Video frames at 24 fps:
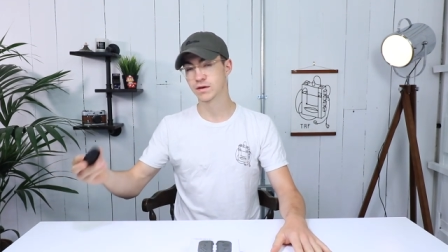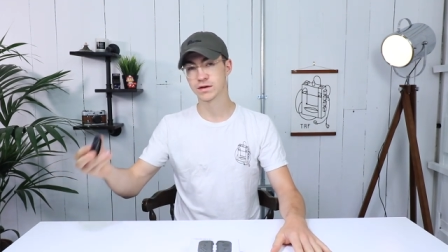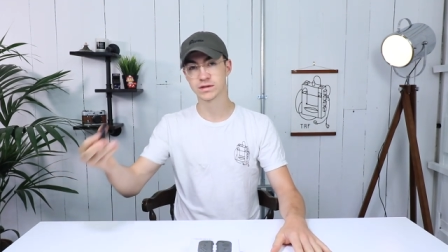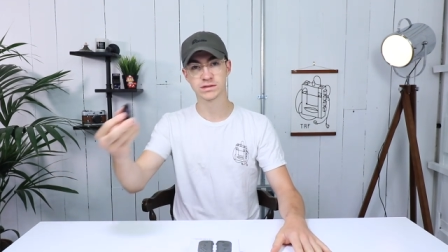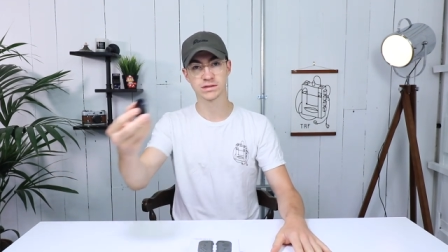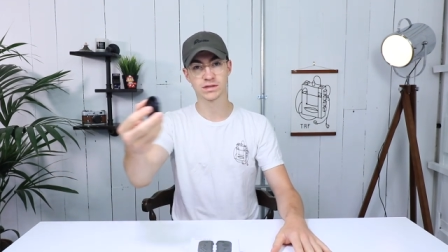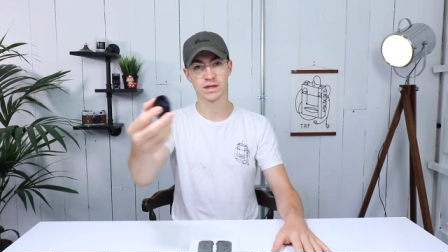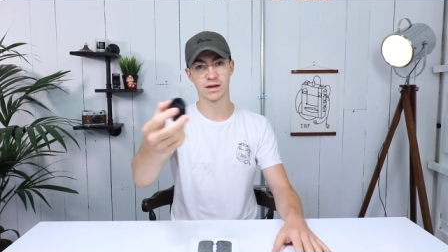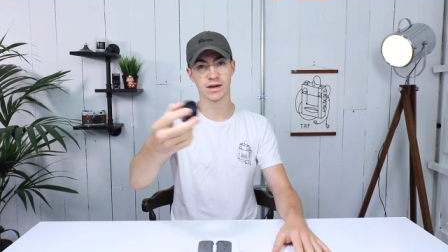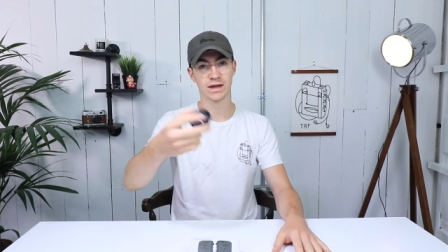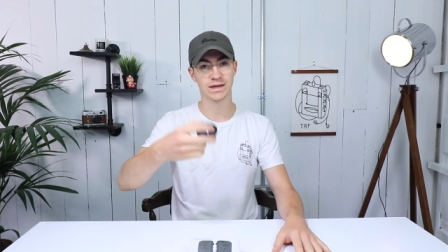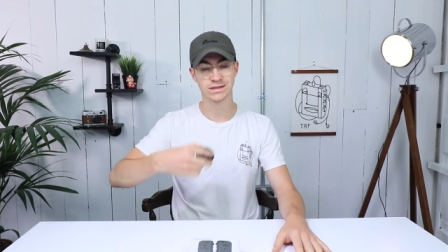This
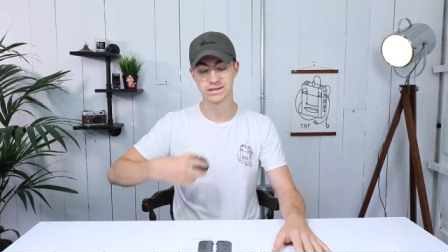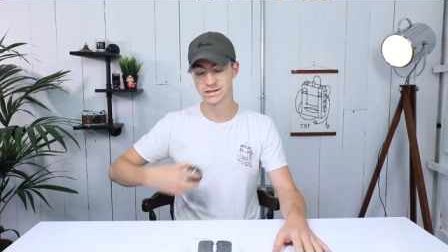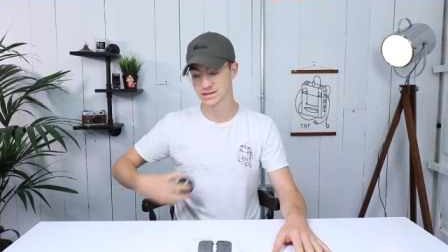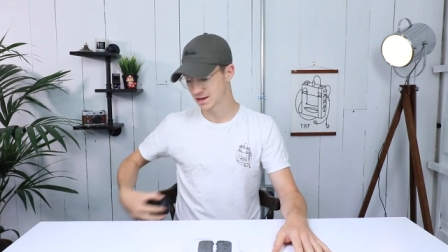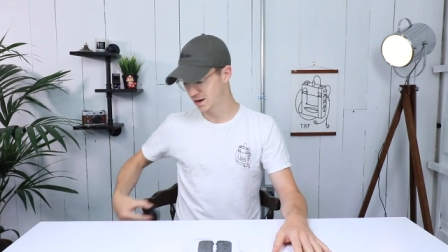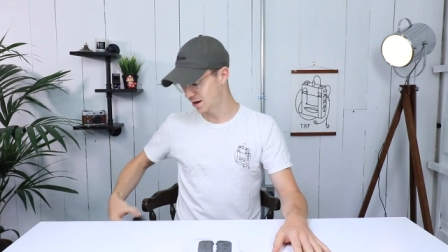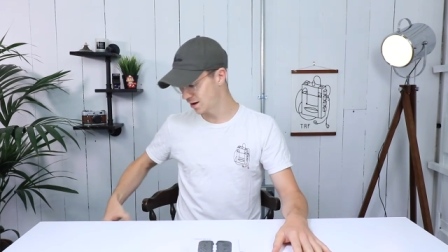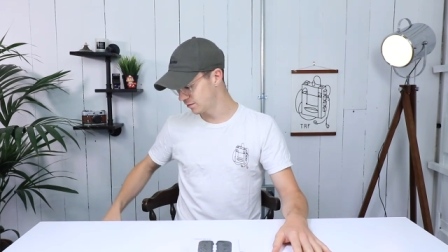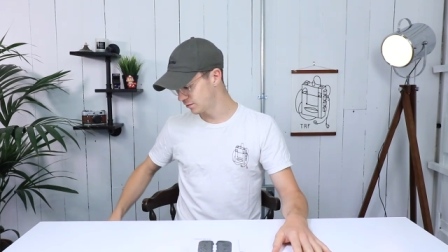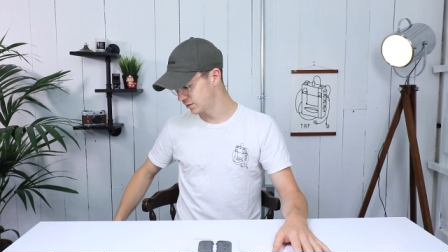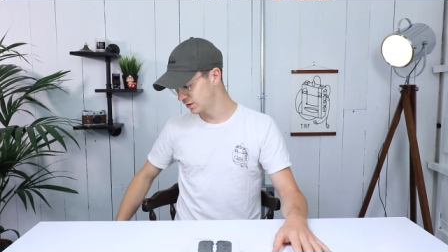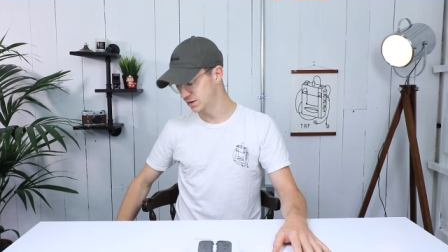is the lens
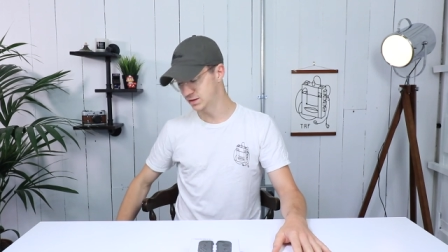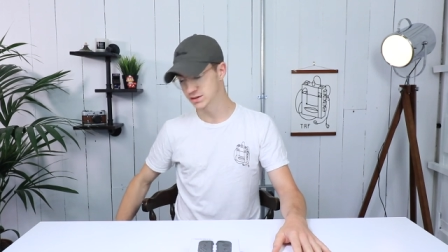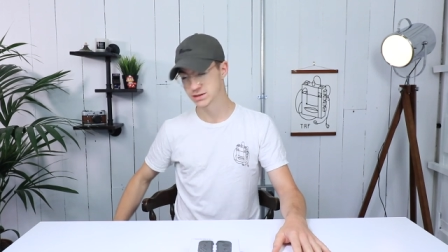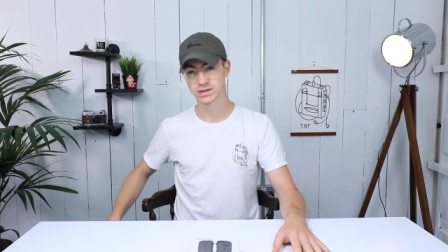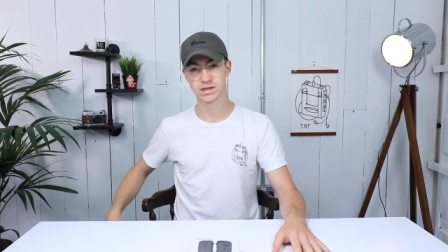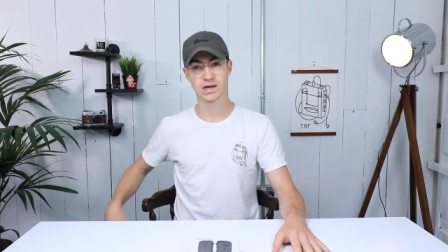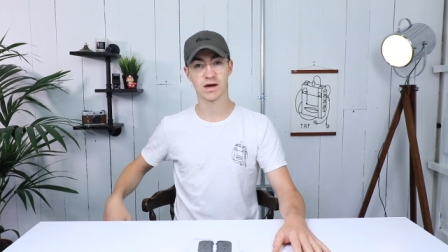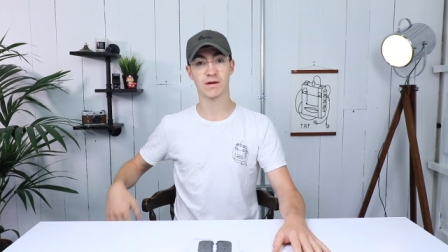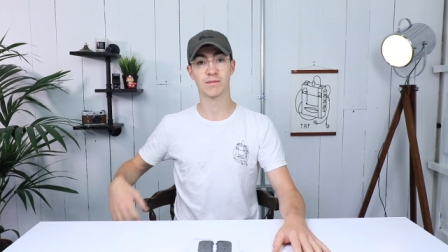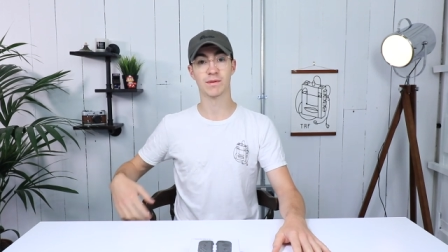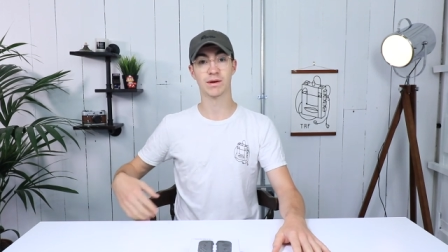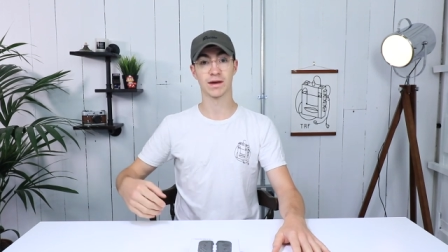cap. We can
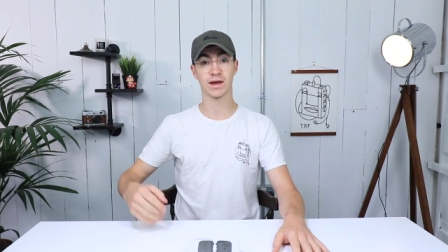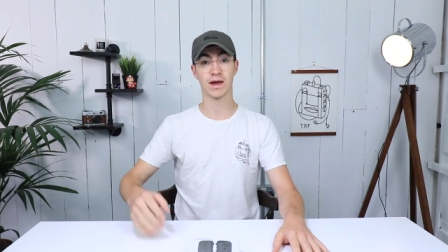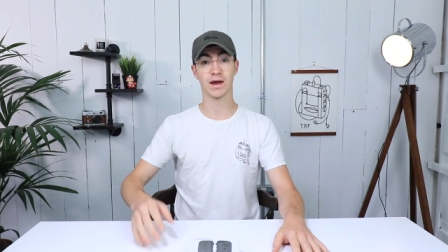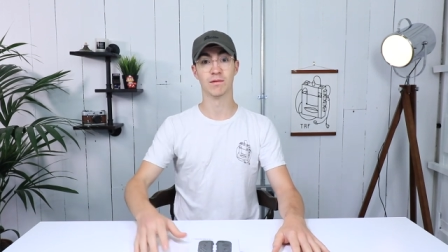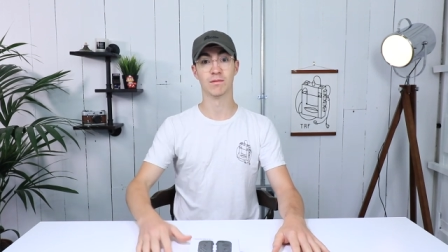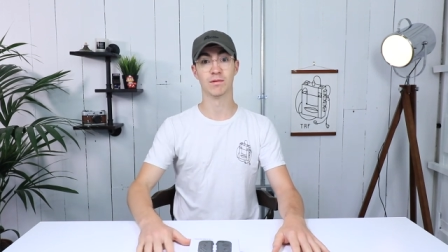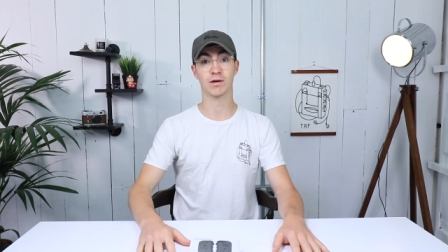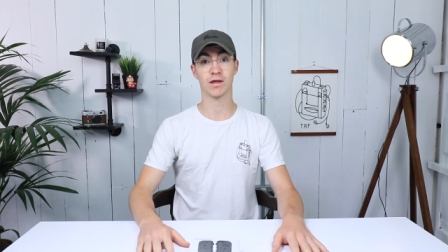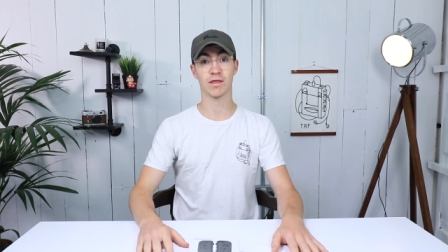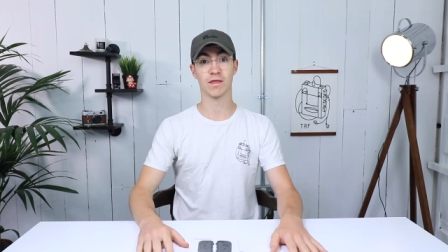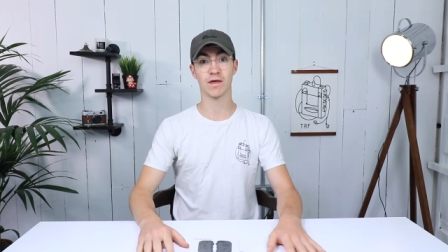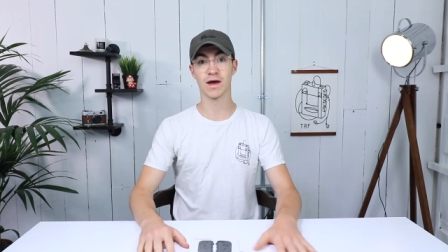start by
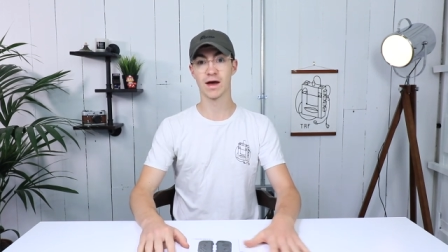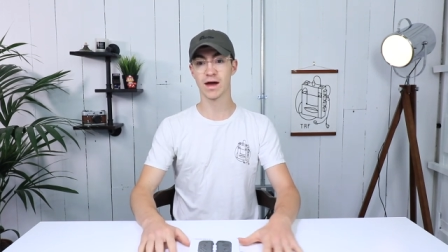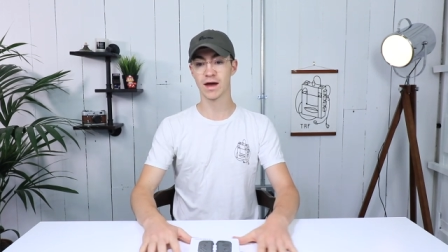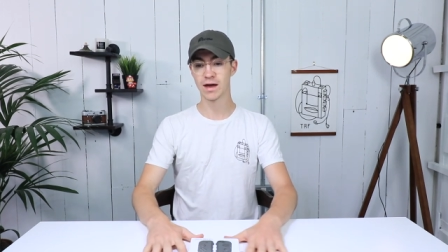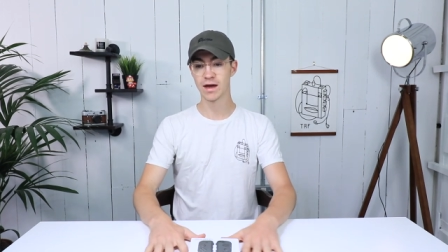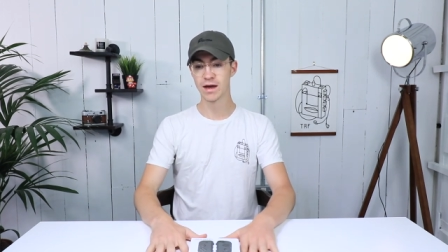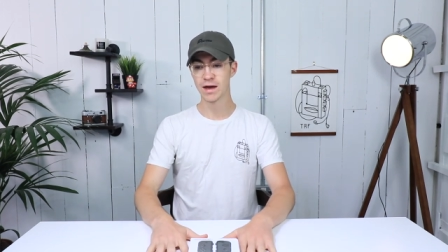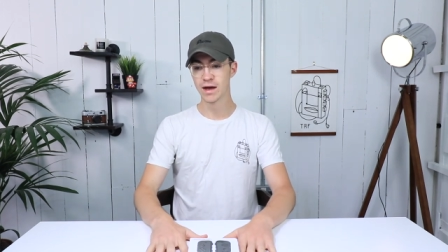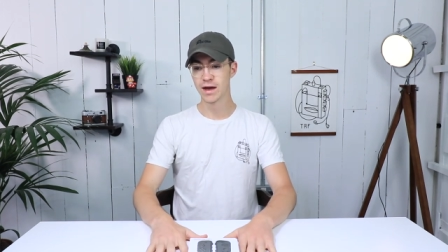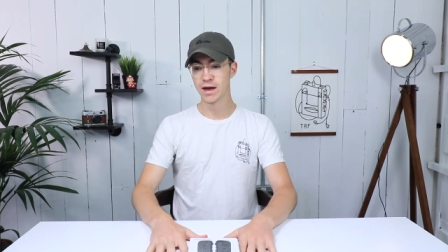getting rid of that.